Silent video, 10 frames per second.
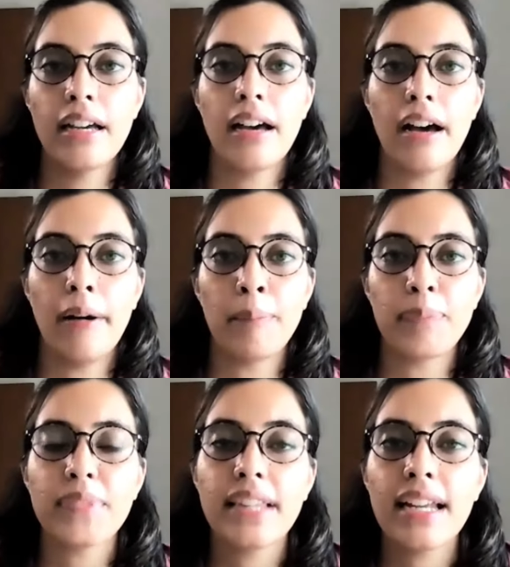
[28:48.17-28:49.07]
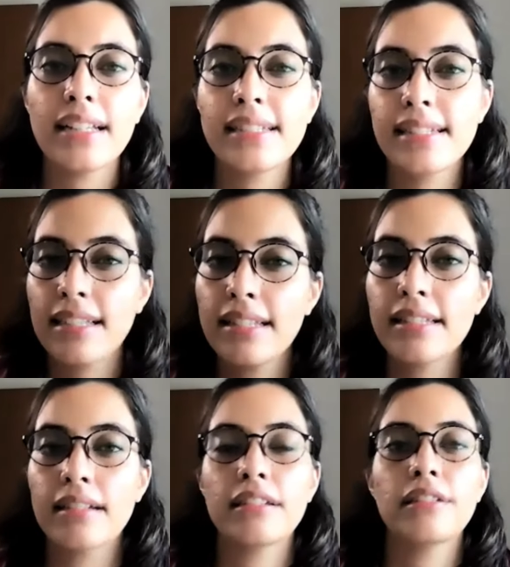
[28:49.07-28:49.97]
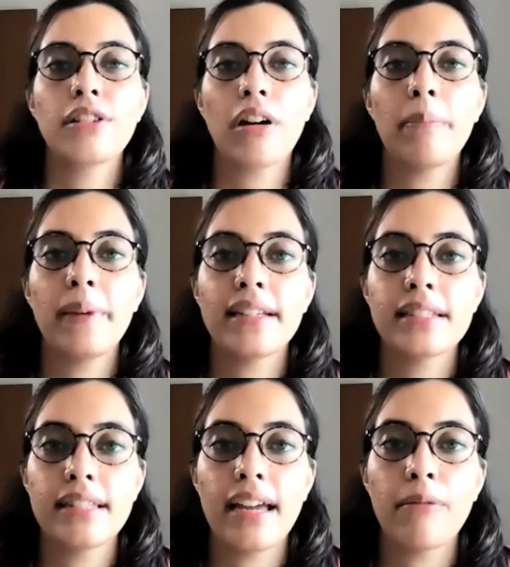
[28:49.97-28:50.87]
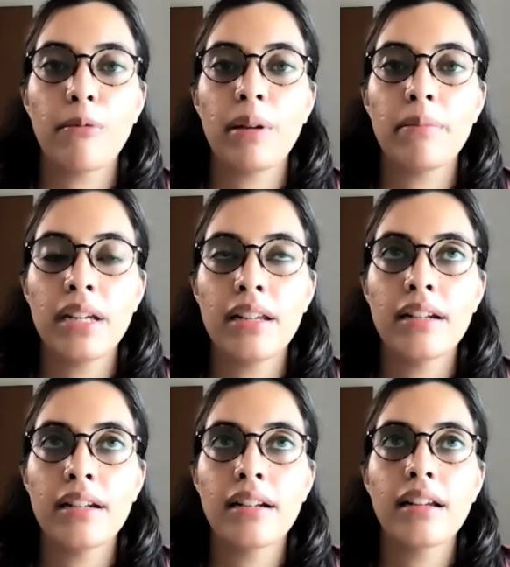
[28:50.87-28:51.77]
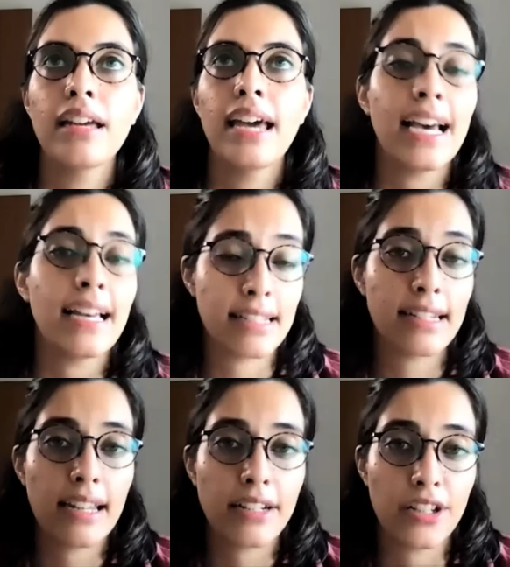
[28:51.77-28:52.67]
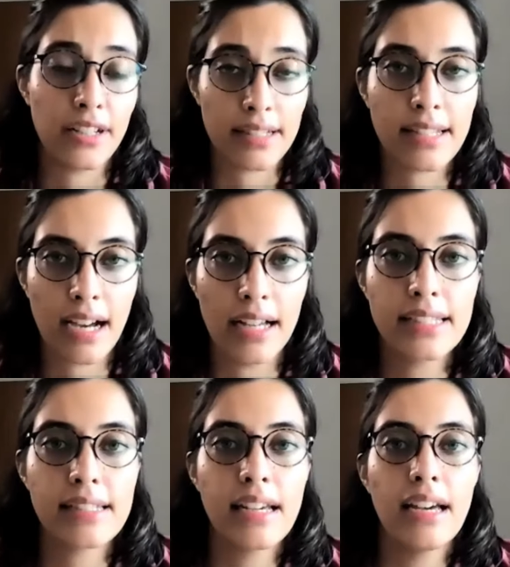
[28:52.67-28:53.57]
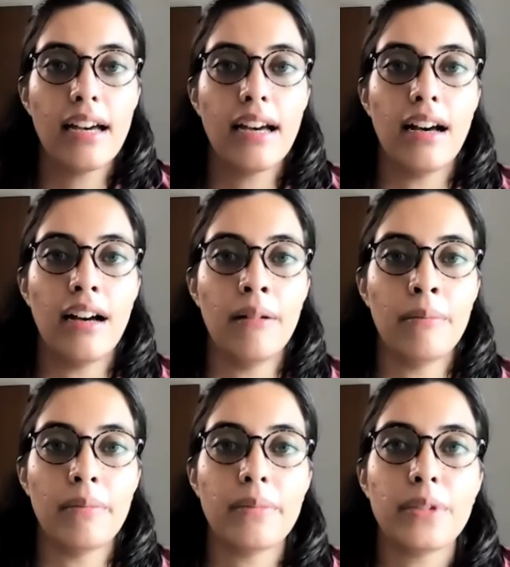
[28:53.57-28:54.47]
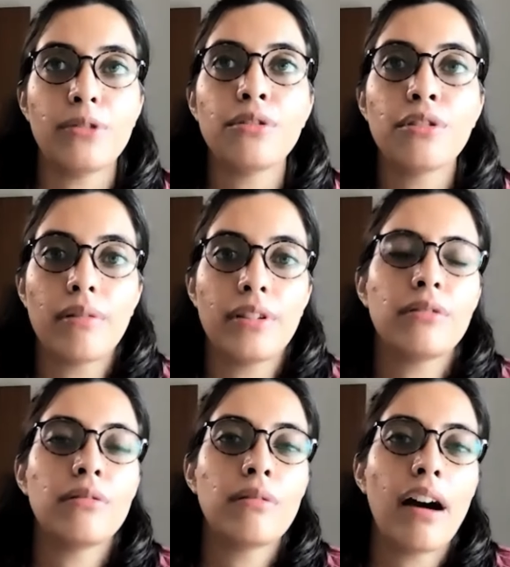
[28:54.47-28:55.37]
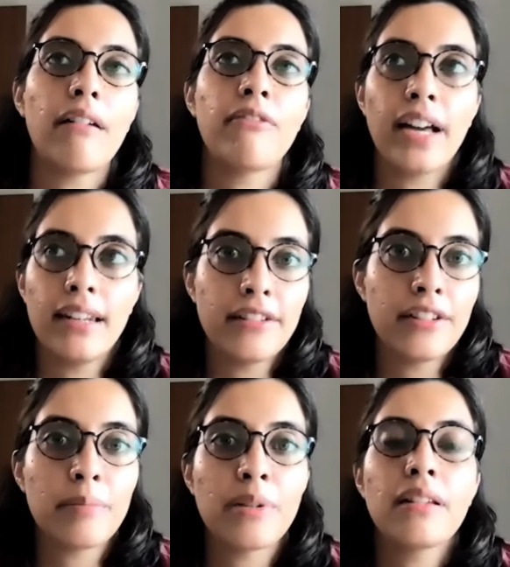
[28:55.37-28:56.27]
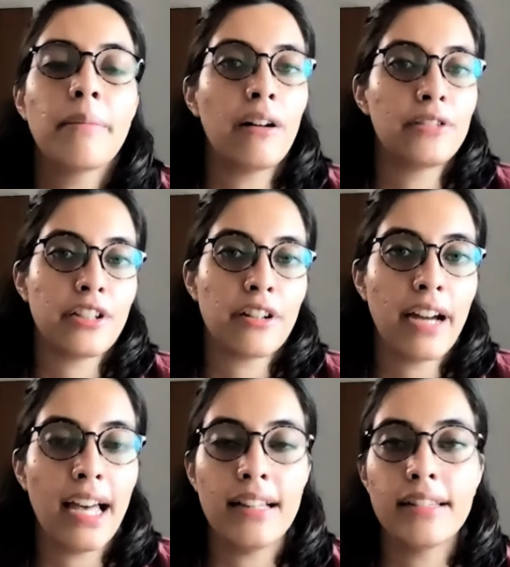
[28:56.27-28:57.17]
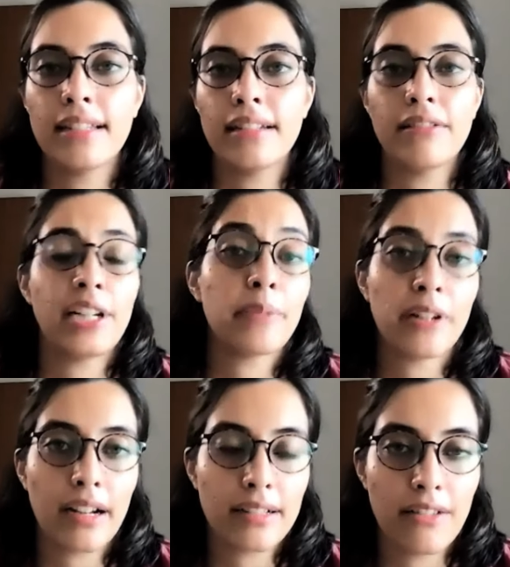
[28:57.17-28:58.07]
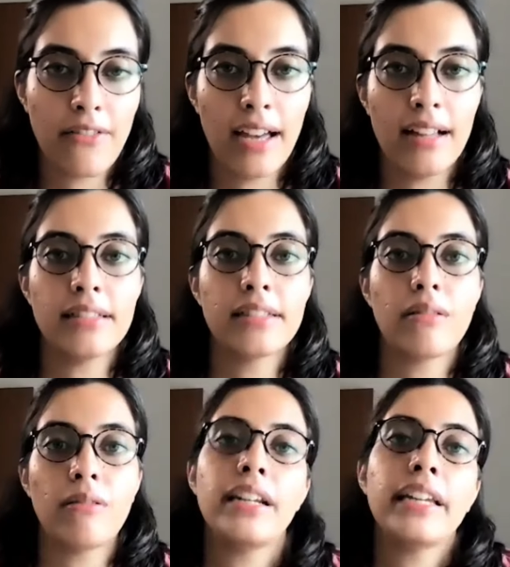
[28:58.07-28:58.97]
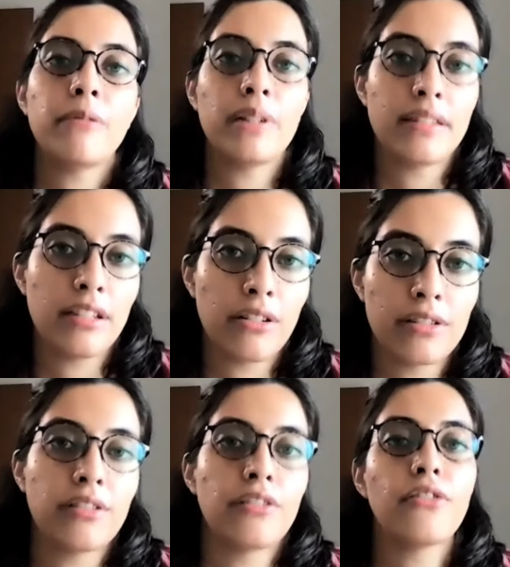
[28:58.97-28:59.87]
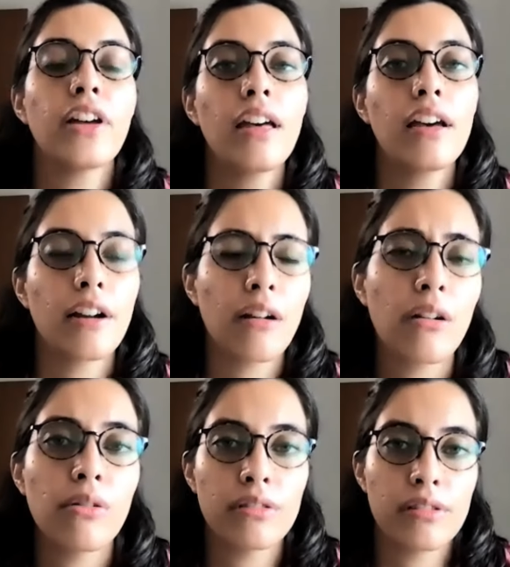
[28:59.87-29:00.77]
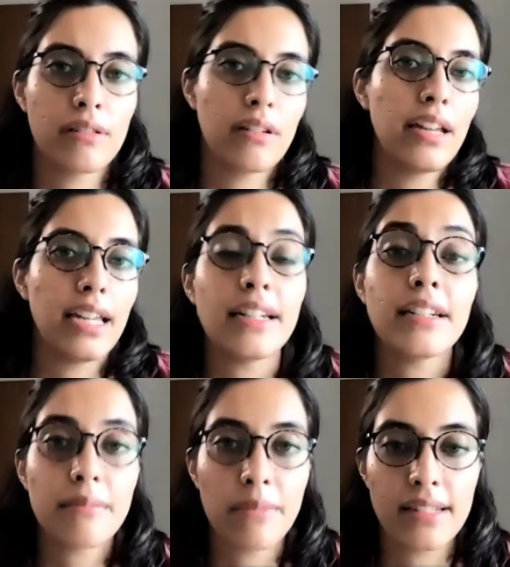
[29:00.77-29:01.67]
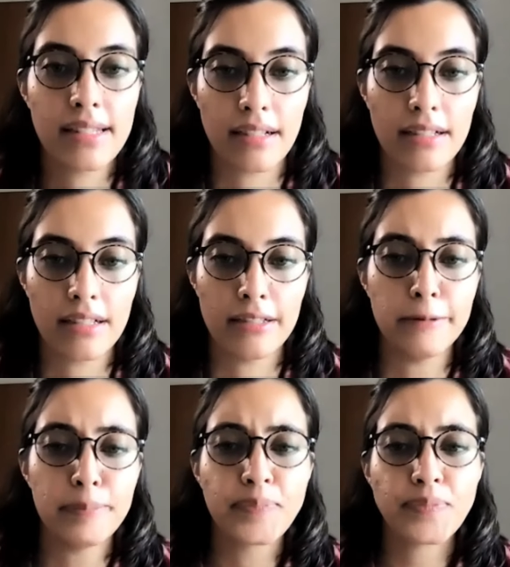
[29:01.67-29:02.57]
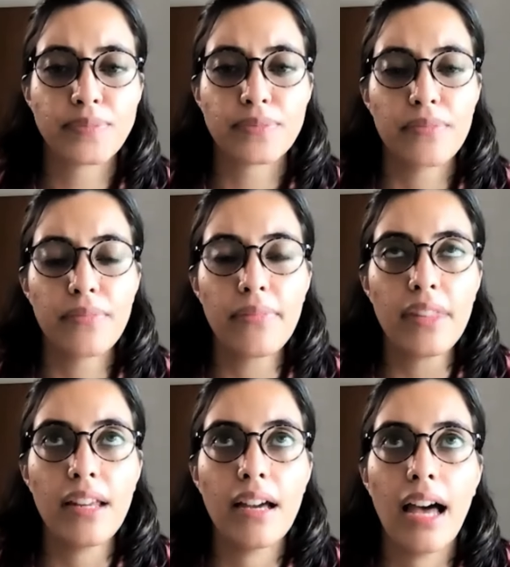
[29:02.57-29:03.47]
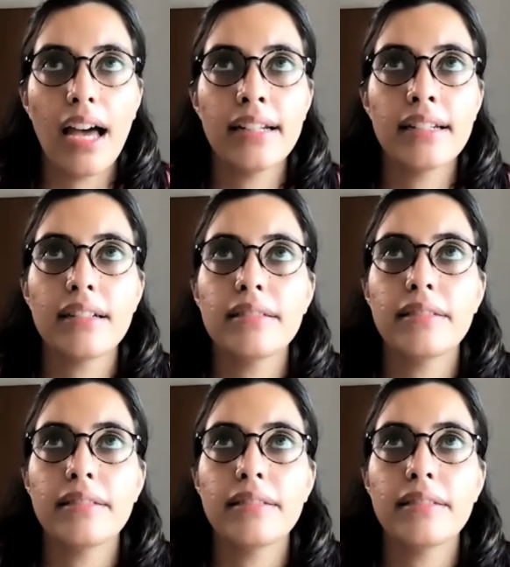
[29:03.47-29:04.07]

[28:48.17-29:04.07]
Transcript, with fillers: Um, there are still certain topics that women hesitate to discuss. Um, you do you are vulnerable about your health and reproductive health only with your sort of close intimate circle and